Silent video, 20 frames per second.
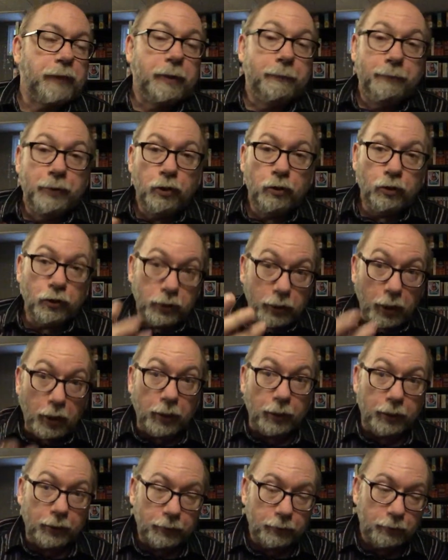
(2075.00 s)
pure
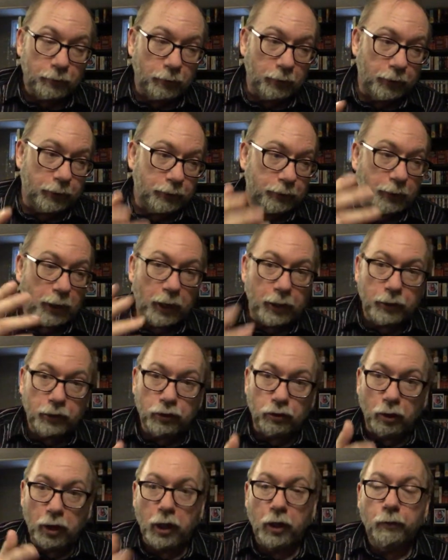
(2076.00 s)
dialect, like Scottish
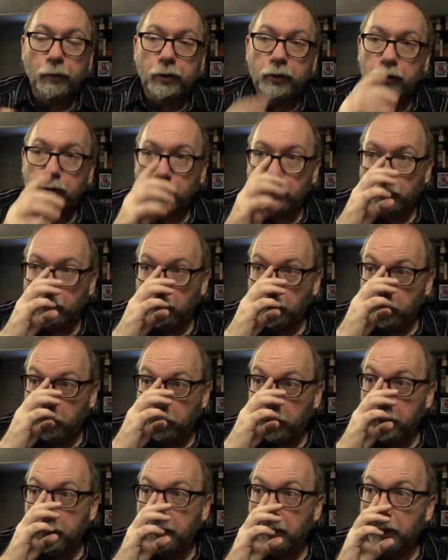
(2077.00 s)
or Irish or
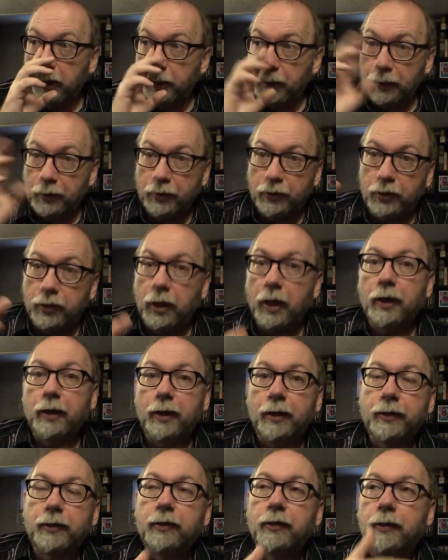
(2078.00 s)
uh, English
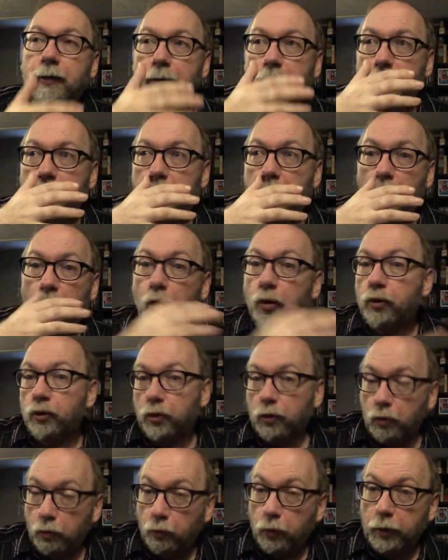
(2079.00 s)
dialect, uh, older
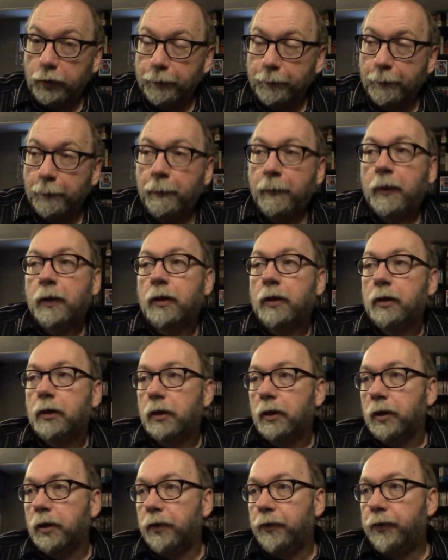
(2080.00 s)
one,
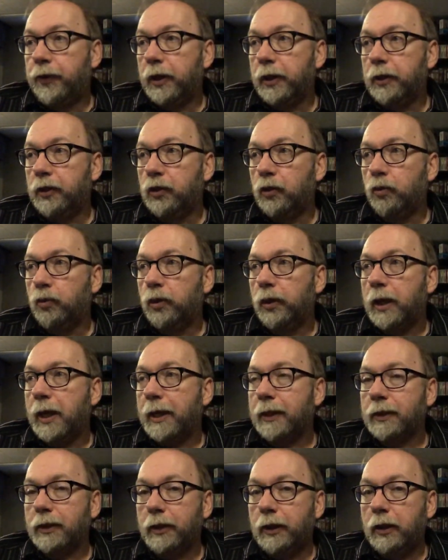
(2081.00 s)
than you would
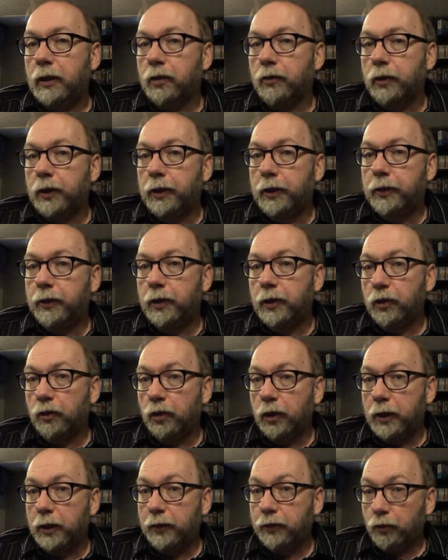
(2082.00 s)
actually hear in their
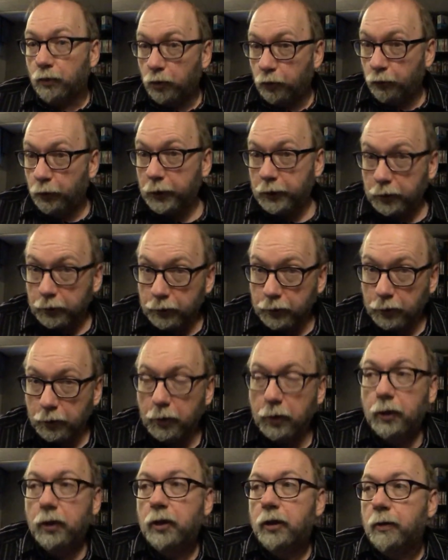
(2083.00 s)
in their own regions,
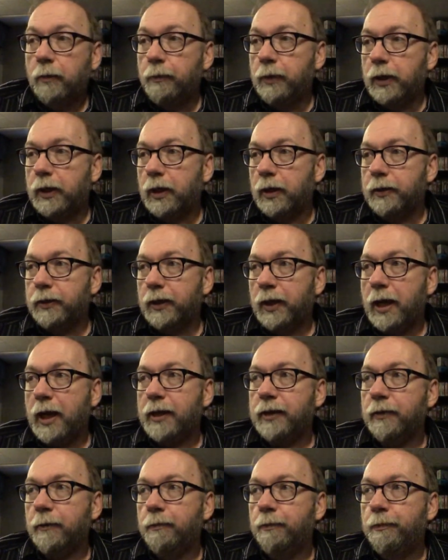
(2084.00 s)
because it
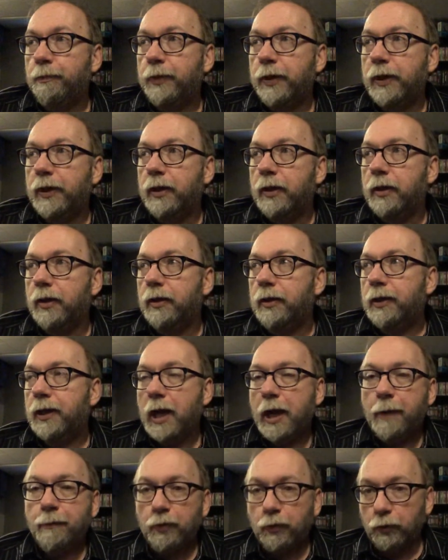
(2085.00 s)
hasn't been
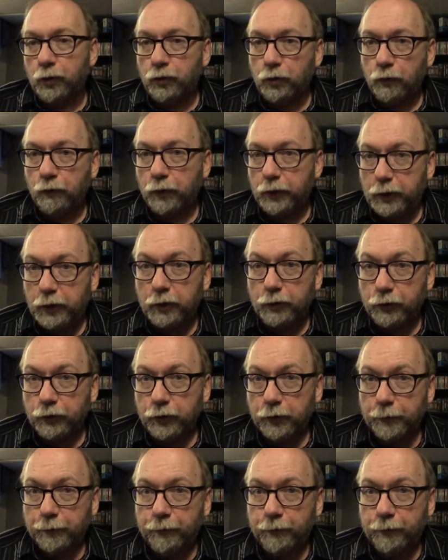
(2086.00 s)
tampered with over years.